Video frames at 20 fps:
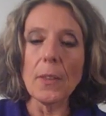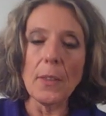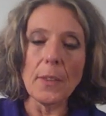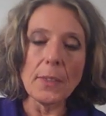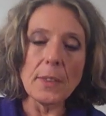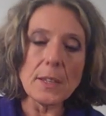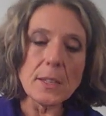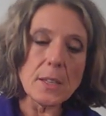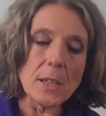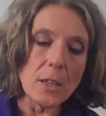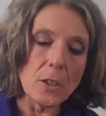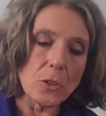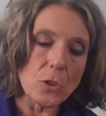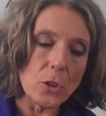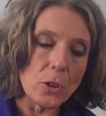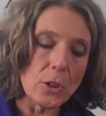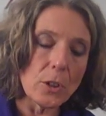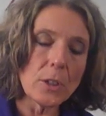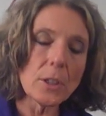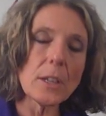that this in
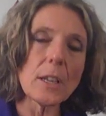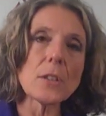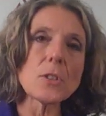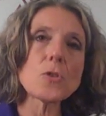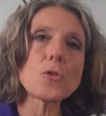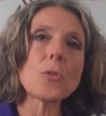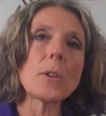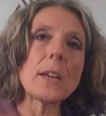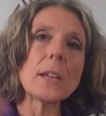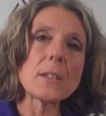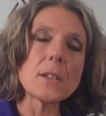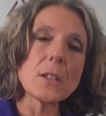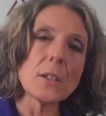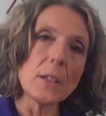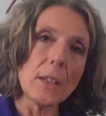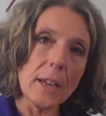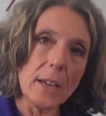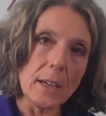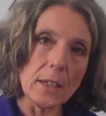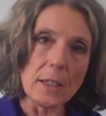turn gets
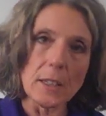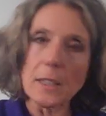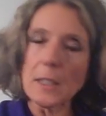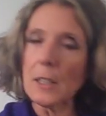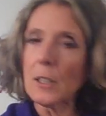translated